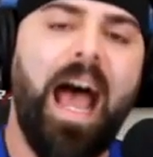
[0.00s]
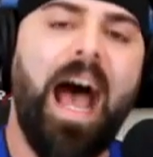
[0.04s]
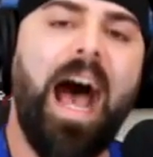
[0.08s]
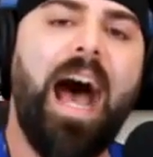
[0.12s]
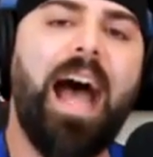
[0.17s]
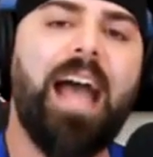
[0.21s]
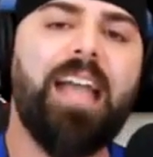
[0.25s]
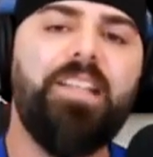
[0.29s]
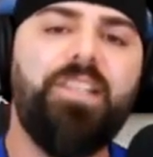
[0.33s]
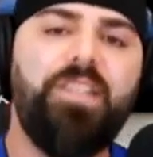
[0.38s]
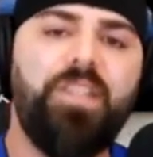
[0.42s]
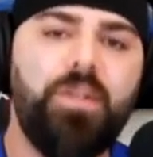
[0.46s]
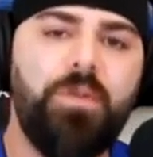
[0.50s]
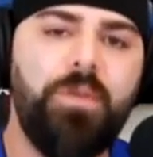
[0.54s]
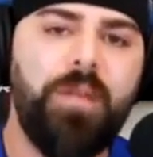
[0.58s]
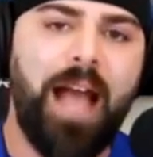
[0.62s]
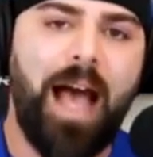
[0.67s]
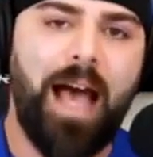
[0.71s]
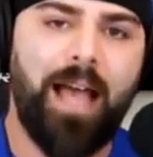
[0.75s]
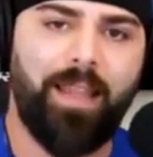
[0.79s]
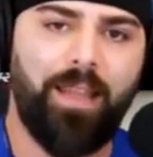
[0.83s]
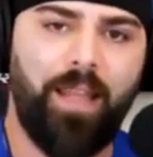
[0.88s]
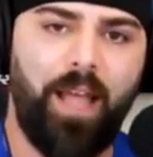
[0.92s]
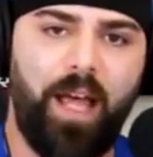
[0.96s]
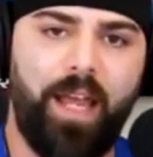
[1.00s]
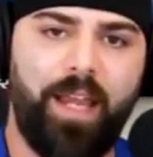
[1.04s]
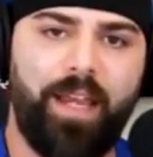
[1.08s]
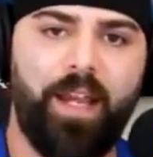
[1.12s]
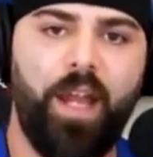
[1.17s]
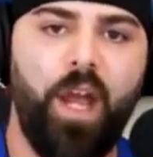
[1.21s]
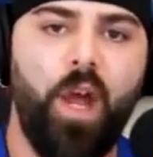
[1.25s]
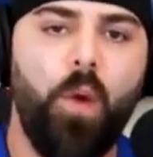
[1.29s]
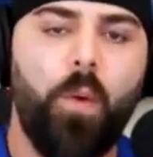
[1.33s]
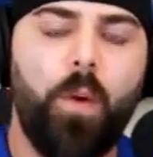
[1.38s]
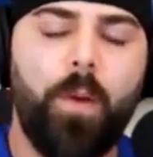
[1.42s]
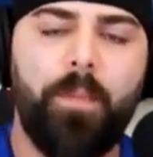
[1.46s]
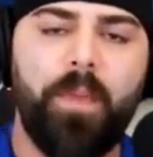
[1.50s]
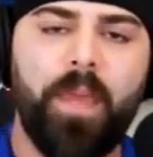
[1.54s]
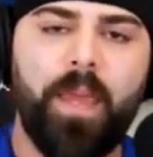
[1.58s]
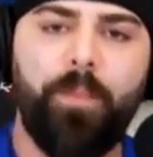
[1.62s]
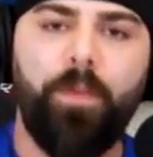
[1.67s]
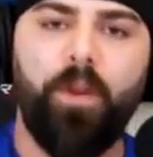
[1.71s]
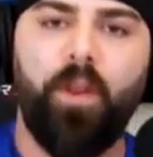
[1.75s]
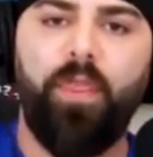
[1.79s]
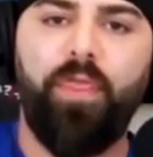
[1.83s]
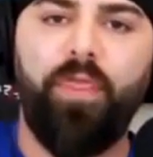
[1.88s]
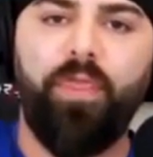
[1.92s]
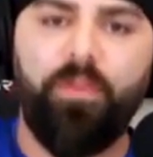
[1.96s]
I do not like when
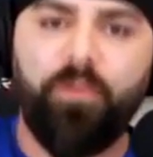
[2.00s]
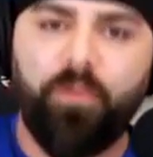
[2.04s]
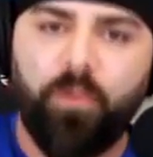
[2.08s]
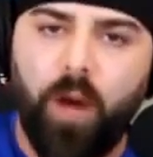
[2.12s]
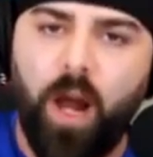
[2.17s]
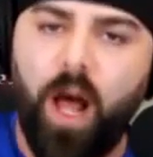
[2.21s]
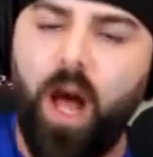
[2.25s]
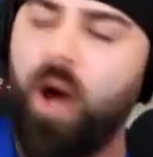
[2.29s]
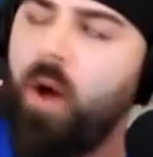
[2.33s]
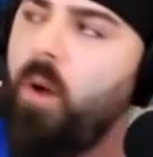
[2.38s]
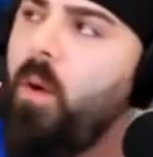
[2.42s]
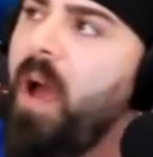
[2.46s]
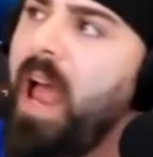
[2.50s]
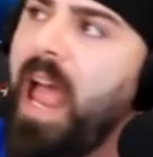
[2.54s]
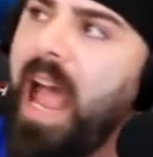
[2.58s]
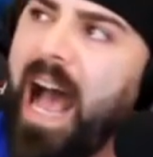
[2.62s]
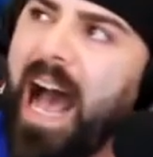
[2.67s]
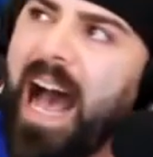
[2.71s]
people throw